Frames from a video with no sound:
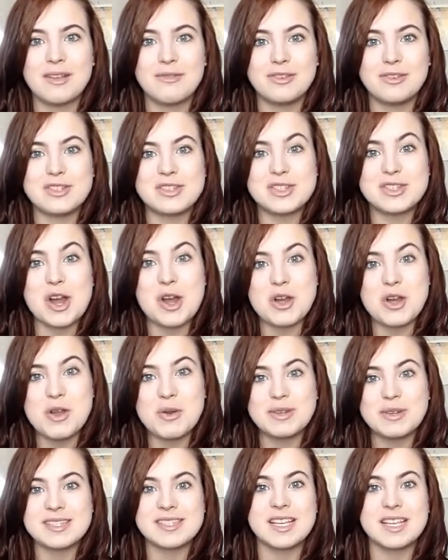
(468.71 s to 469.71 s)
if you start
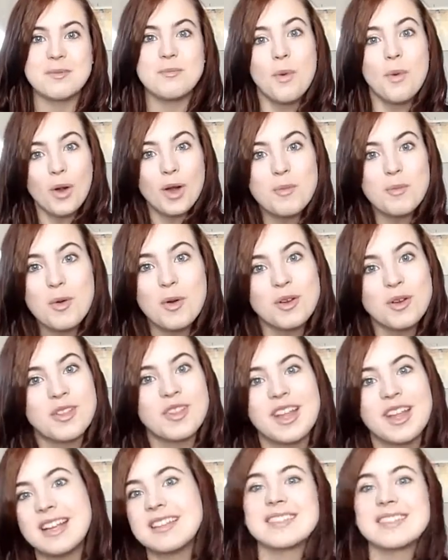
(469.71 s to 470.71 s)
noticing more and more
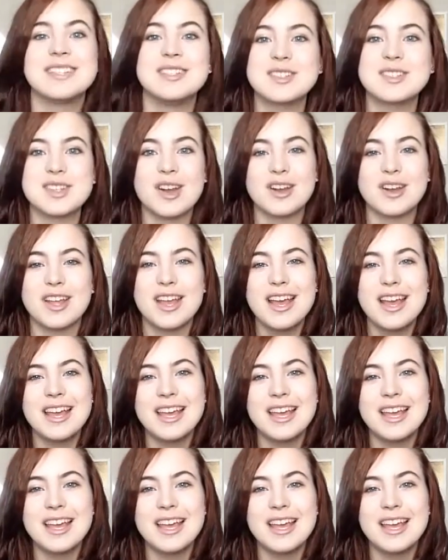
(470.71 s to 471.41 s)
things and you start